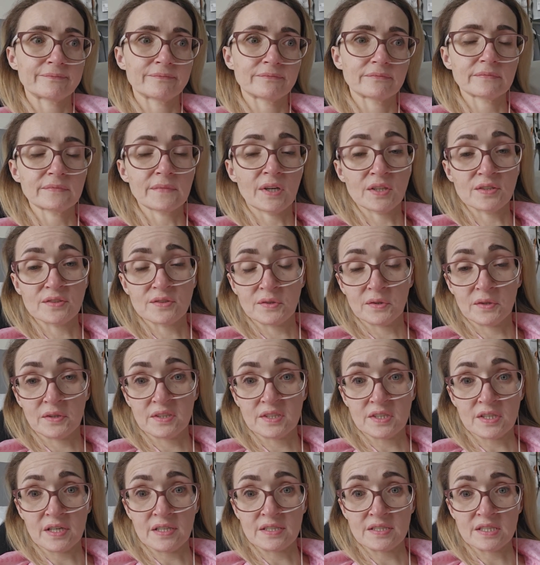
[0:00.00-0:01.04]
I saw the
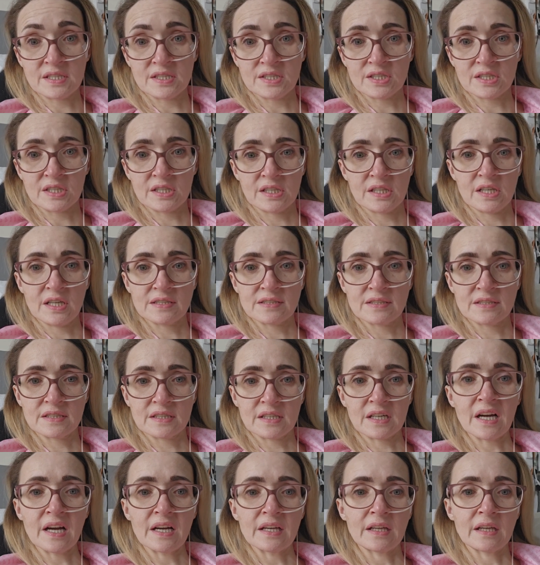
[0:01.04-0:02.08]
dietitian
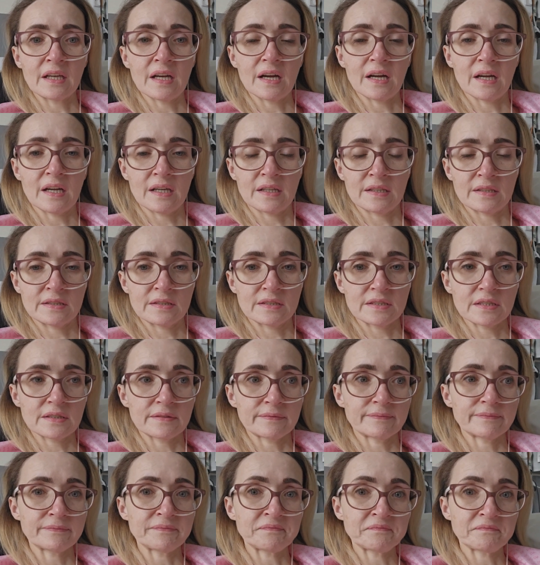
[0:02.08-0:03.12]
yesterday and
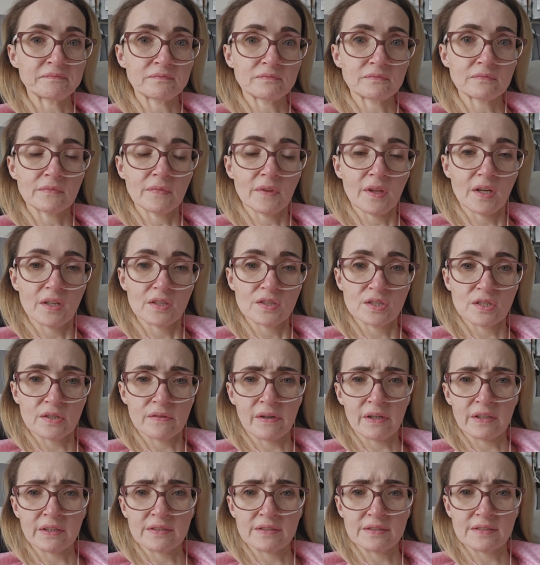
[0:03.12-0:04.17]
she
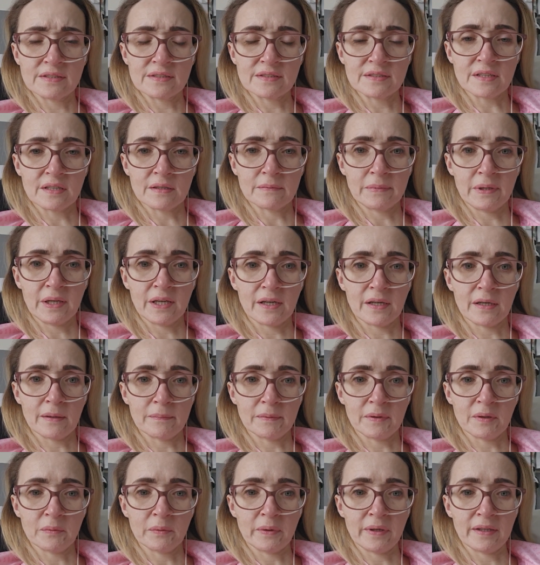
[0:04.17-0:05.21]
reckons it's going to be a couple of
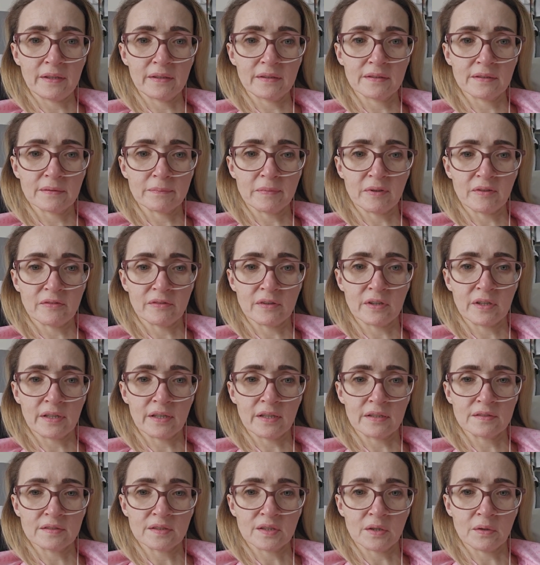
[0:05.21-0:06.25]
weeks before I get to
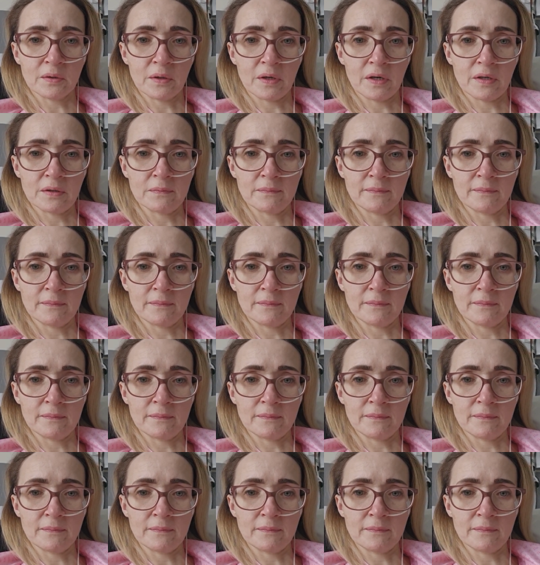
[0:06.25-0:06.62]
go home.